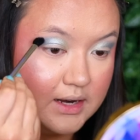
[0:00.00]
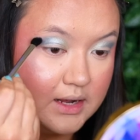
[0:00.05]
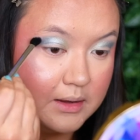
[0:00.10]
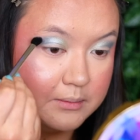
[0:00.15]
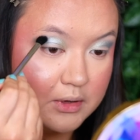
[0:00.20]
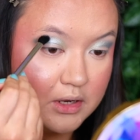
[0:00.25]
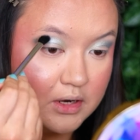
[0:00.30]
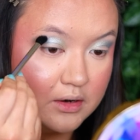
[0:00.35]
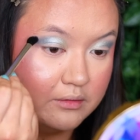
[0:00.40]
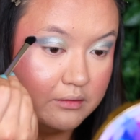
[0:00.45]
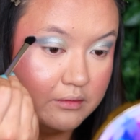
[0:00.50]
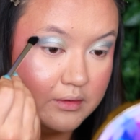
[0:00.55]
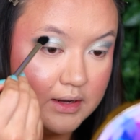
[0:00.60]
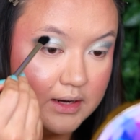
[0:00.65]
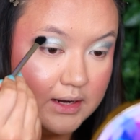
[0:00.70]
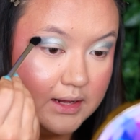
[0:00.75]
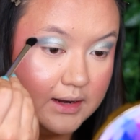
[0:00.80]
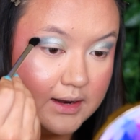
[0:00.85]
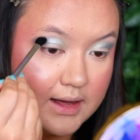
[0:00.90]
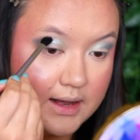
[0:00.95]
And I'm going to
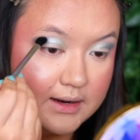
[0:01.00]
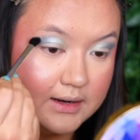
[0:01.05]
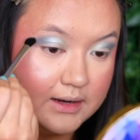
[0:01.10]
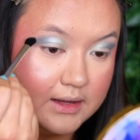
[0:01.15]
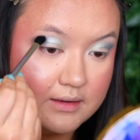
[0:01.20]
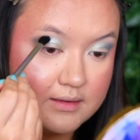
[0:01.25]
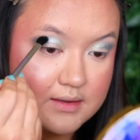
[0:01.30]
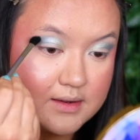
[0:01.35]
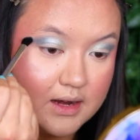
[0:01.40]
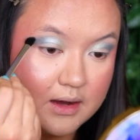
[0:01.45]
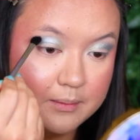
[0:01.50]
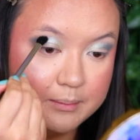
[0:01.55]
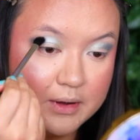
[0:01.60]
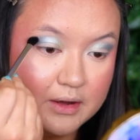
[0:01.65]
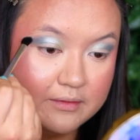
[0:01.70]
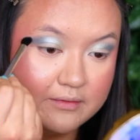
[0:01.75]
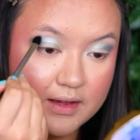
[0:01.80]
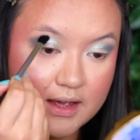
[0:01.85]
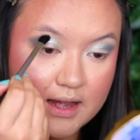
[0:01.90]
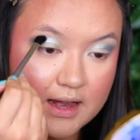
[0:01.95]
really lightly start
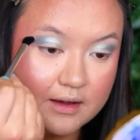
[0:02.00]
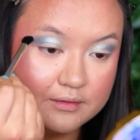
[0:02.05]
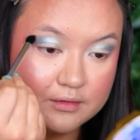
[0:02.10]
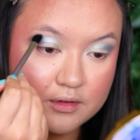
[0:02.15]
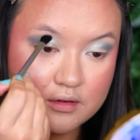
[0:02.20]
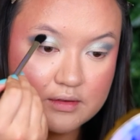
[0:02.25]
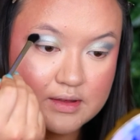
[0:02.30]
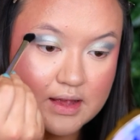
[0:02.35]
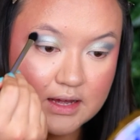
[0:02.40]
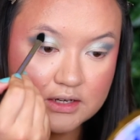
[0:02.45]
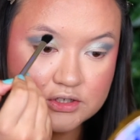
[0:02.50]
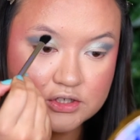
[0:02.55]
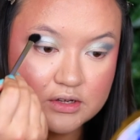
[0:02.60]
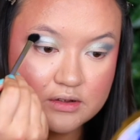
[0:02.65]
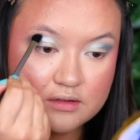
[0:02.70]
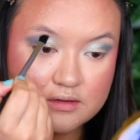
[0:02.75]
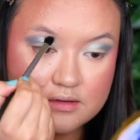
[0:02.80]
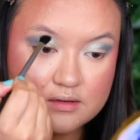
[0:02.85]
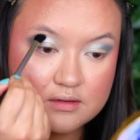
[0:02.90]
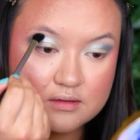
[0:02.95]
buffing out those
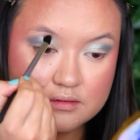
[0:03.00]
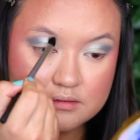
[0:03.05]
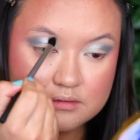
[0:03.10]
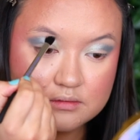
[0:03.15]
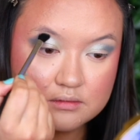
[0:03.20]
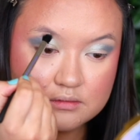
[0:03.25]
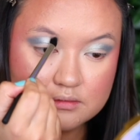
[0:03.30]
edges.